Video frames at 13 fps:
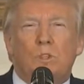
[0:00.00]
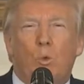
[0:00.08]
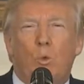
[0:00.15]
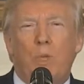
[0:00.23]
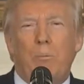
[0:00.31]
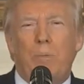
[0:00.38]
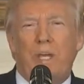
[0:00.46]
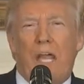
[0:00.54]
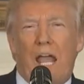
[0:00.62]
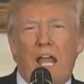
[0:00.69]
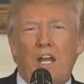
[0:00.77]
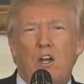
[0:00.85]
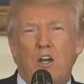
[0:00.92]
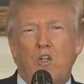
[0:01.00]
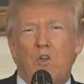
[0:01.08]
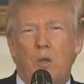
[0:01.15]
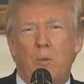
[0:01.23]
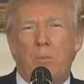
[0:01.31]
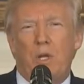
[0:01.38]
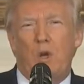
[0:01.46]
We began our
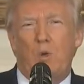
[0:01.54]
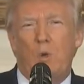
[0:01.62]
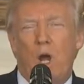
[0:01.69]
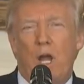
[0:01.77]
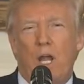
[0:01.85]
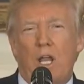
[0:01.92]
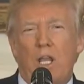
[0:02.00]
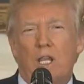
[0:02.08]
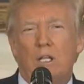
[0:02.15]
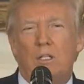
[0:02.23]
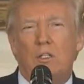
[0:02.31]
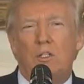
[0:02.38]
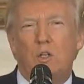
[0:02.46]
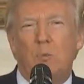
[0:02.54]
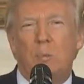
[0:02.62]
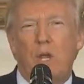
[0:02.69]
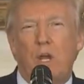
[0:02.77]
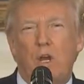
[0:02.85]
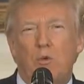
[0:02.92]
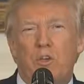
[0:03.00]
trip in Hawaii to
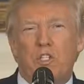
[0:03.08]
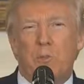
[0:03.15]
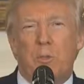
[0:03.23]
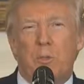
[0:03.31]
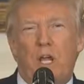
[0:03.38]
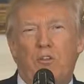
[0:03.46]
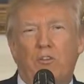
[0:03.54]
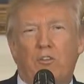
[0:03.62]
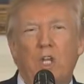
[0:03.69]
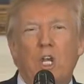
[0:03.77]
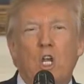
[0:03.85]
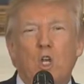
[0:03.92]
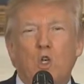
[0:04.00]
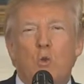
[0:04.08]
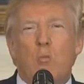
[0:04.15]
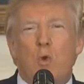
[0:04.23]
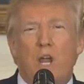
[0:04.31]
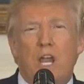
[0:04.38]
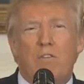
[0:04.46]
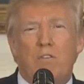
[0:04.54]
pay our respects to
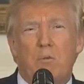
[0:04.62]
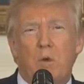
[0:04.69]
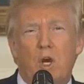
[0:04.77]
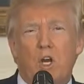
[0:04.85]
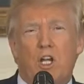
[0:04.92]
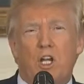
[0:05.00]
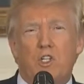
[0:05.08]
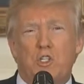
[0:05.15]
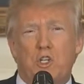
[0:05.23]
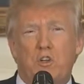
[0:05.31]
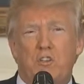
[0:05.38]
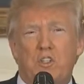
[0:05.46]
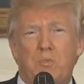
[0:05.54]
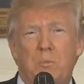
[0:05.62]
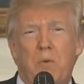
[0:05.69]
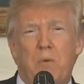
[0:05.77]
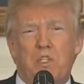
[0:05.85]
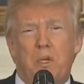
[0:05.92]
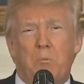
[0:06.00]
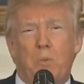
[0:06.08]
brave American service
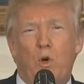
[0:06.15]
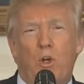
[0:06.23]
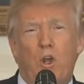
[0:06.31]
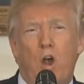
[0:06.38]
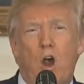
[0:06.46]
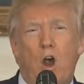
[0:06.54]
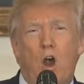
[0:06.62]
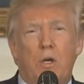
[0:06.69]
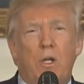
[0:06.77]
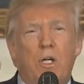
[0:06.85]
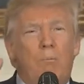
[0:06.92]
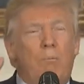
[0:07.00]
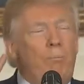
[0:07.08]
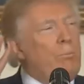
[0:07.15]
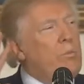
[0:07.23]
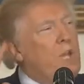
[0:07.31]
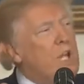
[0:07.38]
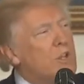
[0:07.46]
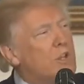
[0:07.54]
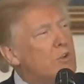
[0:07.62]
members at Pearl Harbor
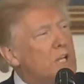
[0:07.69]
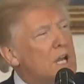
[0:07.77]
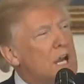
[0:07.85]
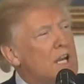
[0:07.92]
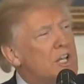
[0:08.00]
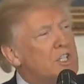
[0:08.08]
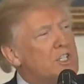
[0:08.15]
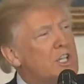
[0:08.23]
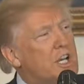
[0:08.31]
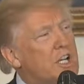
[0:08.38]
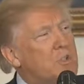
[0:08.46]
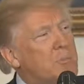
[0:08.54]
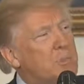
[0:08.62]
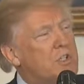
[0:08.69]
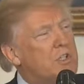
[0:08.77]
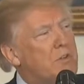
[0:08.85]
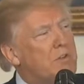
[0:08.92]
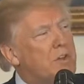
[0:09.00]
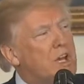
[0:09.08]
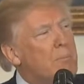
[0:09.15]
and the United States
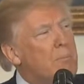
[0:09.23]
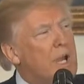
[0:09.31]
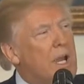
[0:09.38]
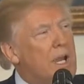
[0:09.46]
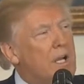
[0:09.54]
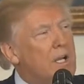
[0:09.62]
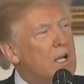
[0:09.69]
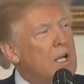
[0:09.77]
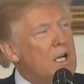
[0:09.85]
Pacific Command,